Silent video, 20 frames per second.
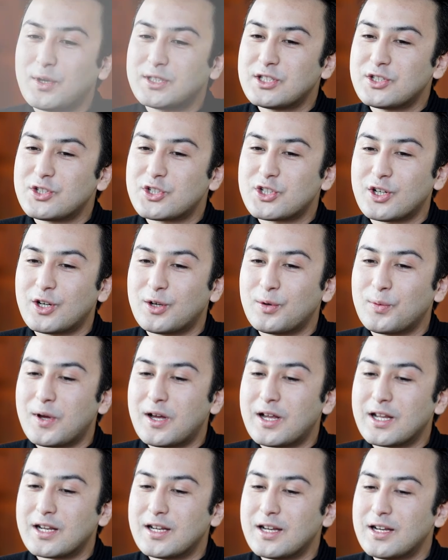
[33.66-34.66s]
wasn't sure
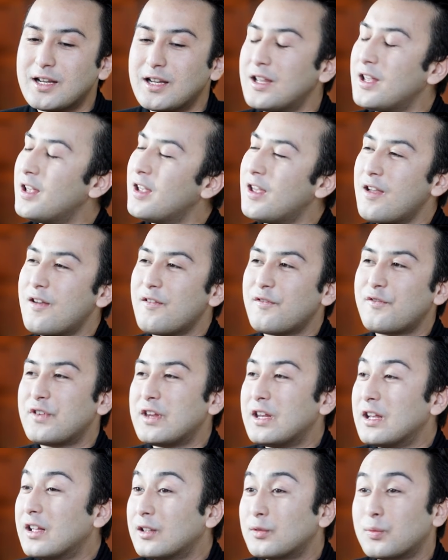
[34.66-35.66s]
what
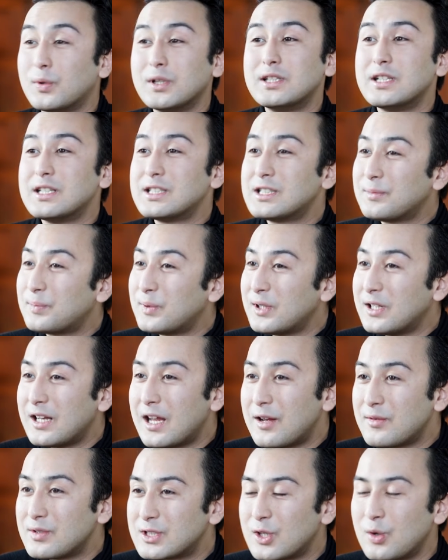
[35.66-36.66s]
field, what
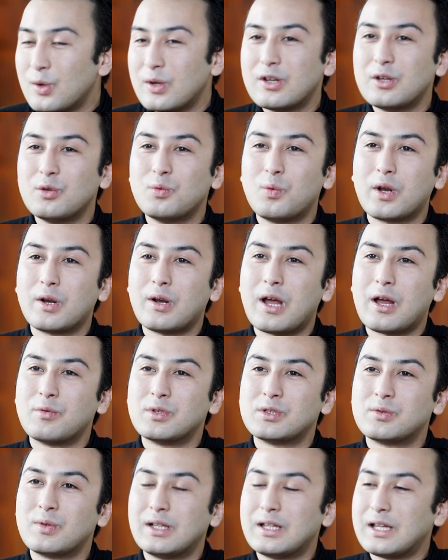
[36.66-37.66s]
discipline I was going to, what I
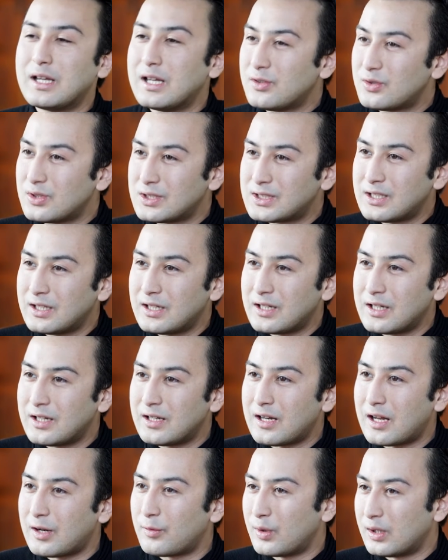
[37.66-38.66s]
was really interested
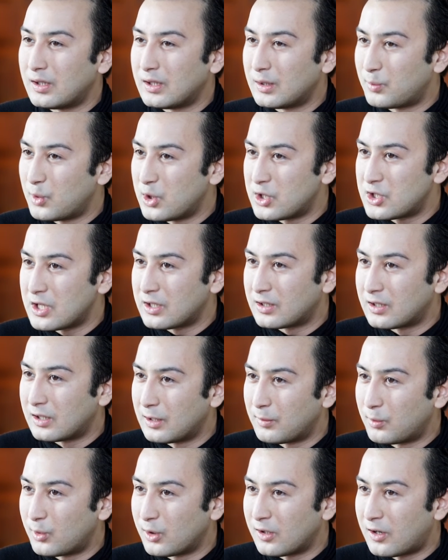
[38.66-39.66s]
in. I really appreciate the
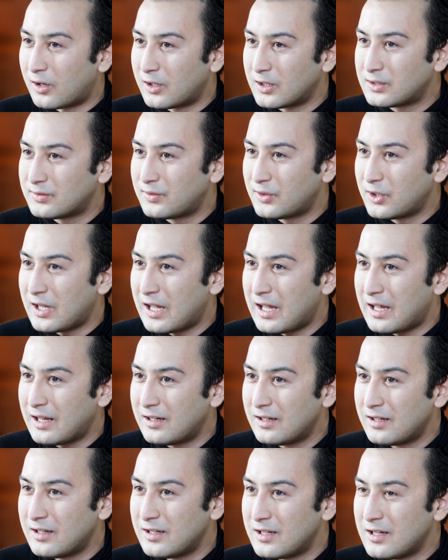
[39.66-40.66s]
liberal arts for
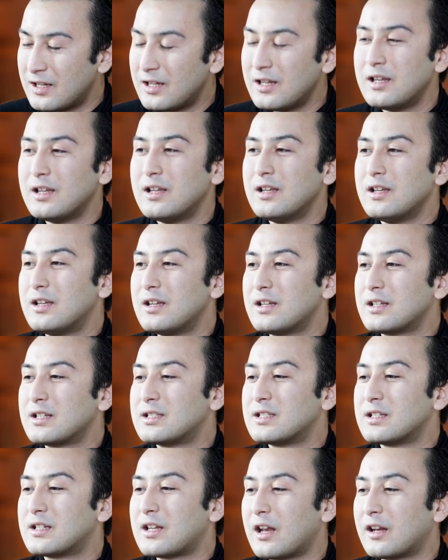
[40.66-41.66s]
that,
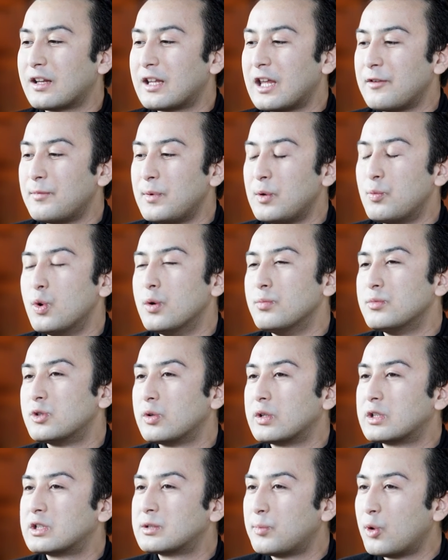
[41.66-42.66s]
because it kind of gave me room
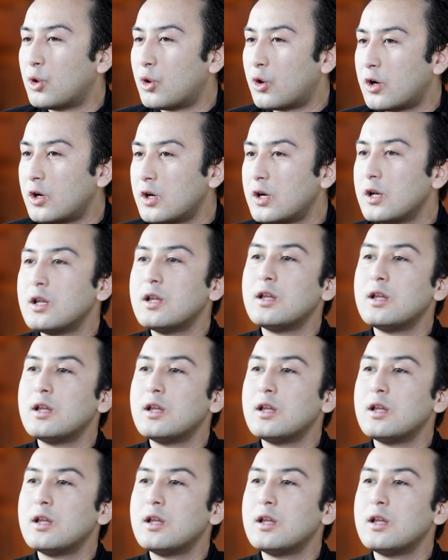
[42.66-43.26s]
to explore.